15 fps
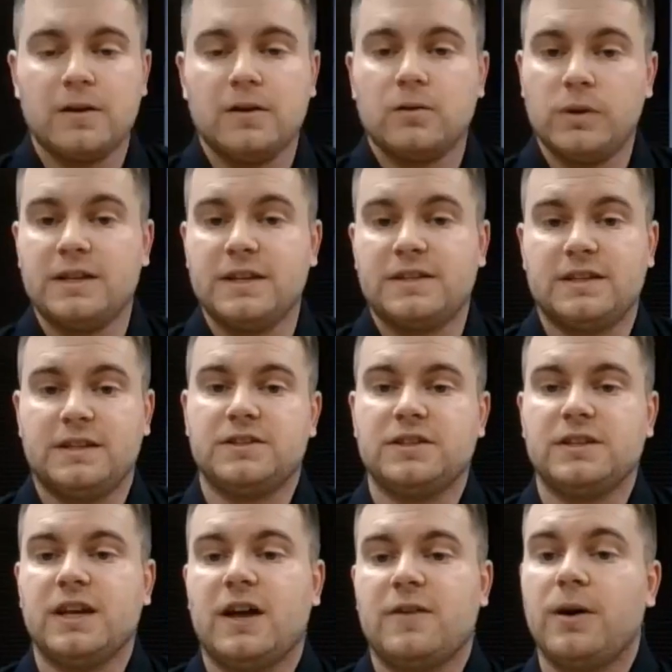We at
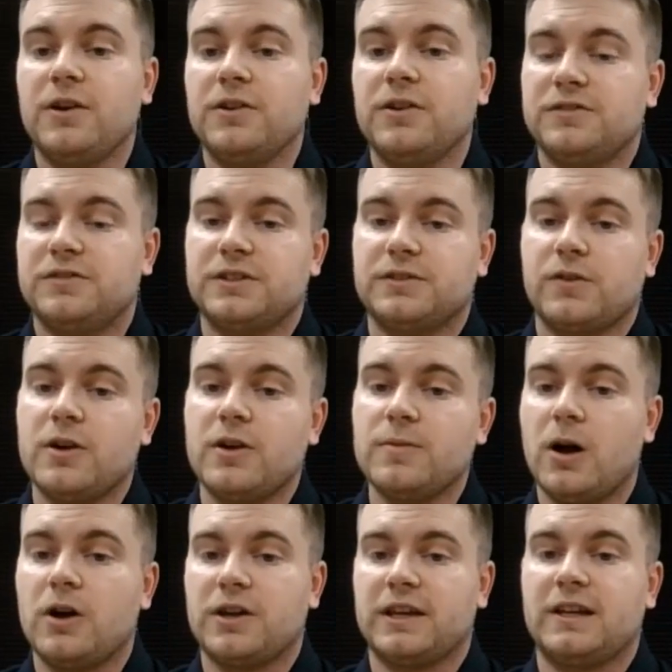Synergy have monitored this growing
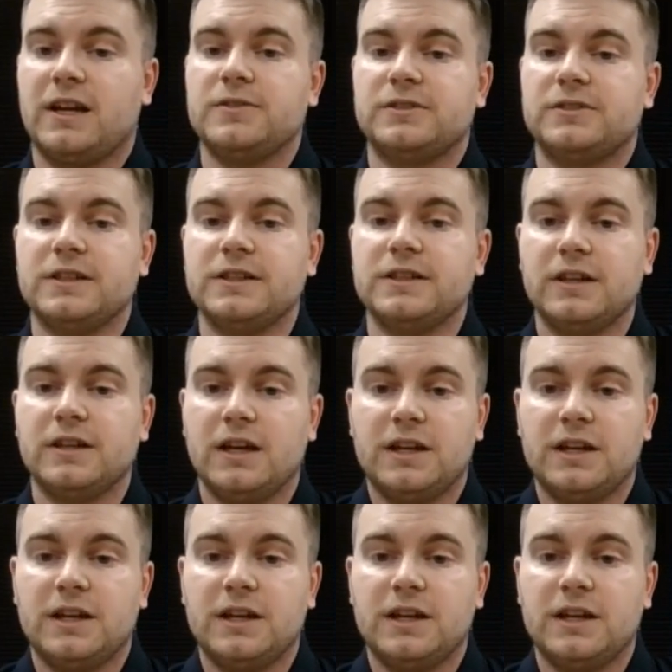market closely,